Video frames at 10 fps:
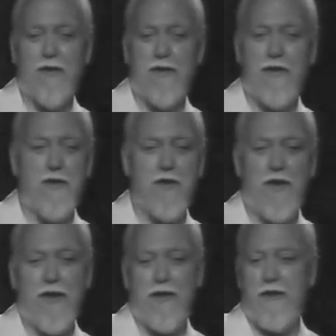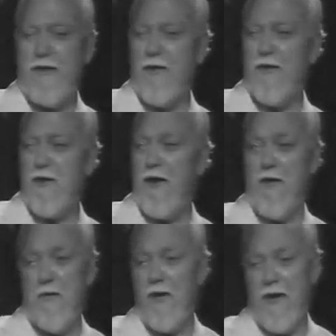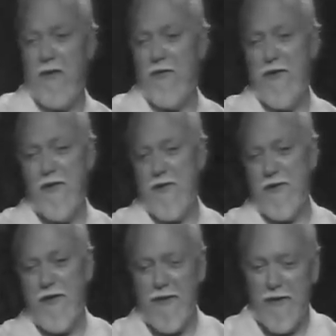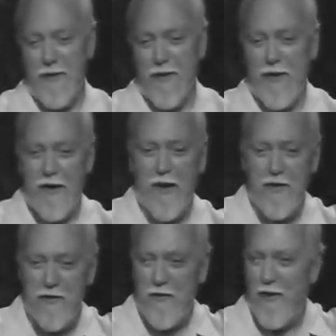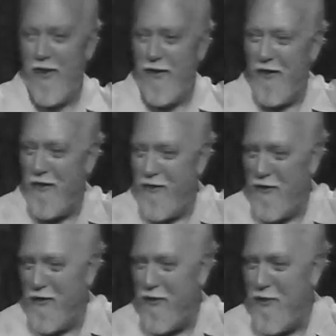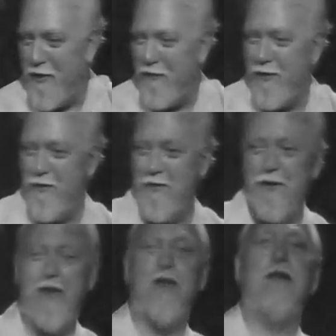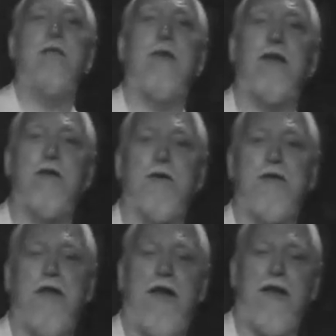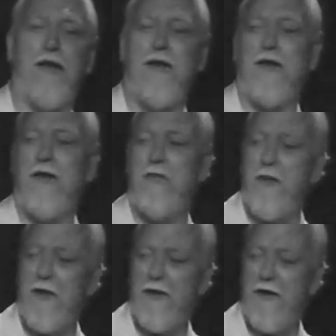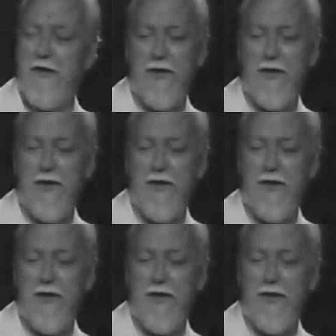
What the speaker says: unless they can really convince us that there are hostile aliens and UFOs about to attack in any minute.